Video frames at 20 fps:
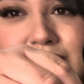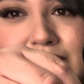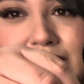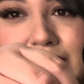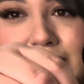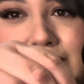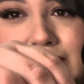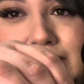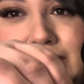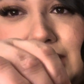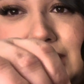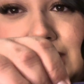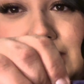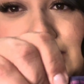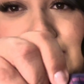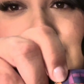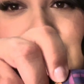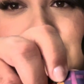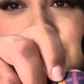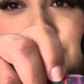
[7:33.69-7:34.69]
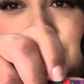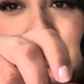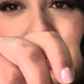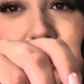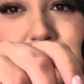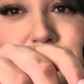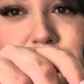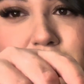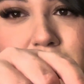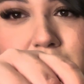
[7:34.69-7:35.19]
And they do
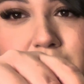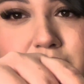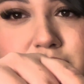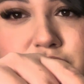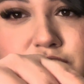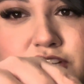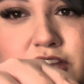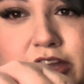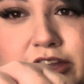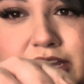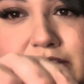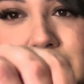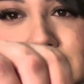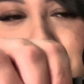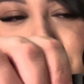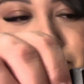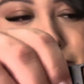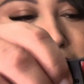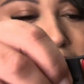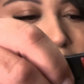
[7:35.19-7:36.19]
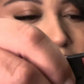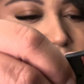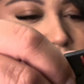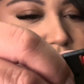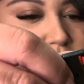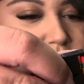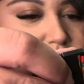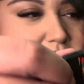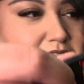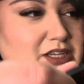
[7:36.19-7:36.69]
have lock, shock, and barrel
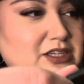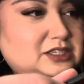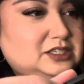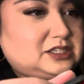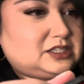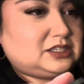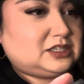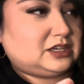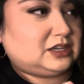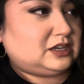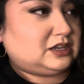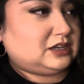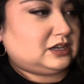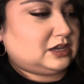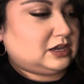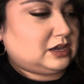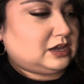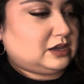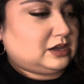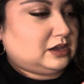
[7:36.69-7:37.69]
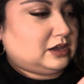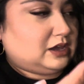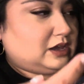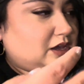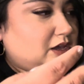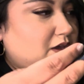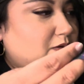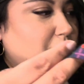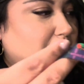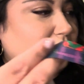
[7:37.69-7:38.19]
on this.
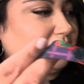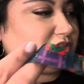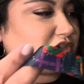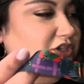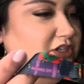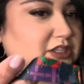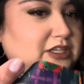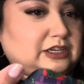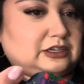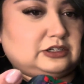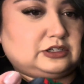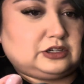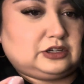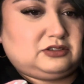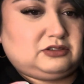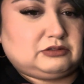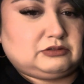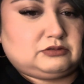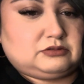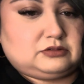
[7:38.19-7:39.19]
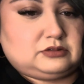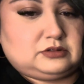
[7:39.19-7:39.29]
Actually, they don't.